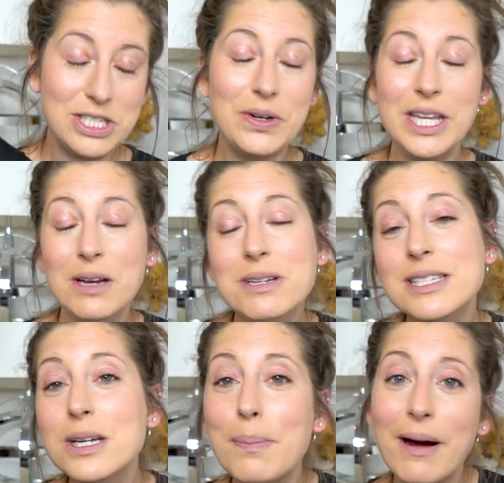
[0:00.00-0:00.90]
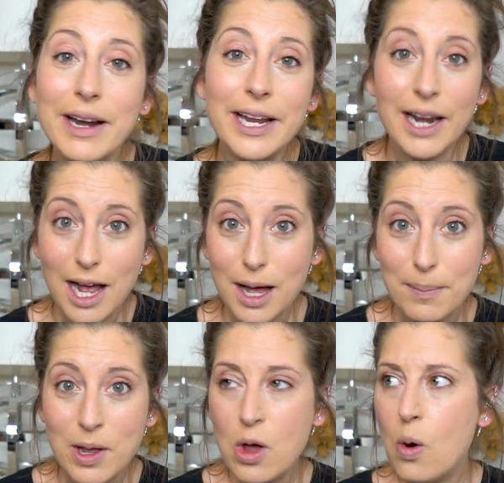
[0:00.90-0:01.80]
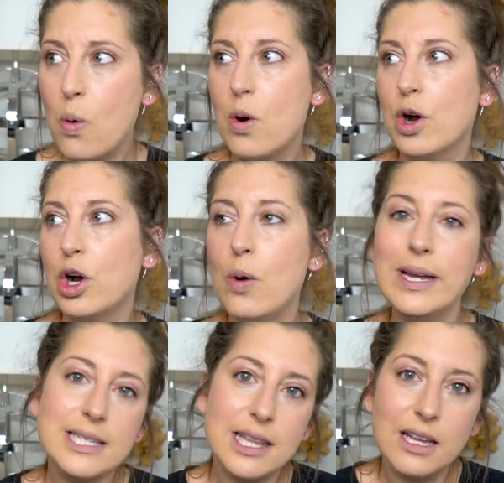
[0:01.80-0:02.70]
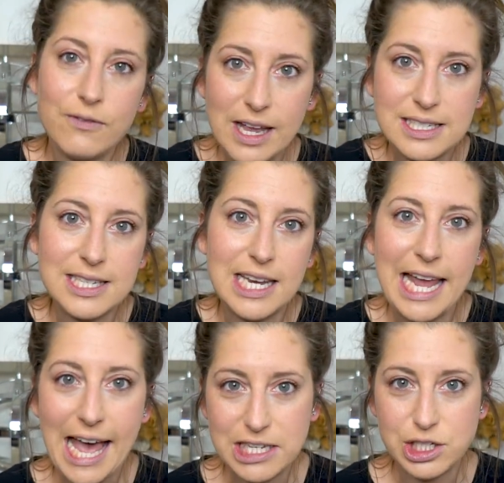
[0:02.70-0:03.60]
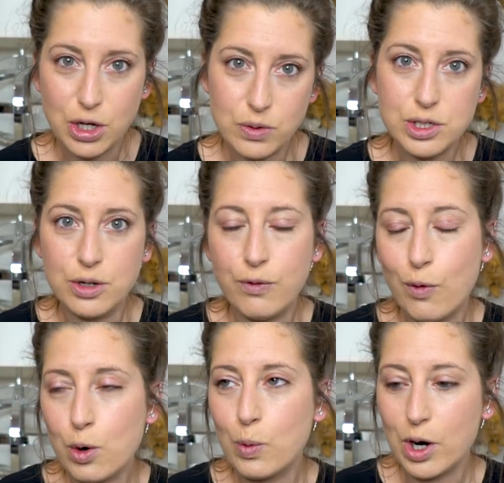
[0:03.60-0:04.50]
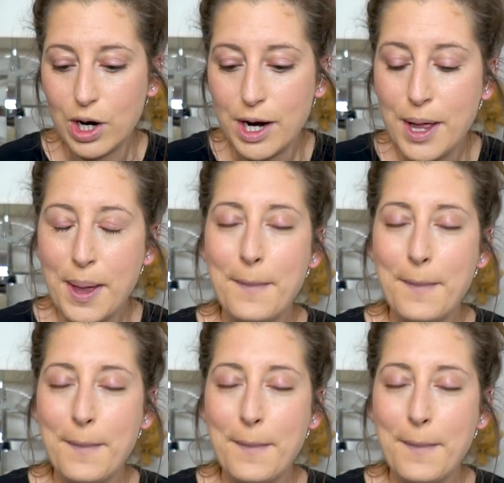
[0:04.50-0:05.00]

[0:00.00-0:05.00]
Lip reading: So he was still partying it up or going to the events that he had to go to for work,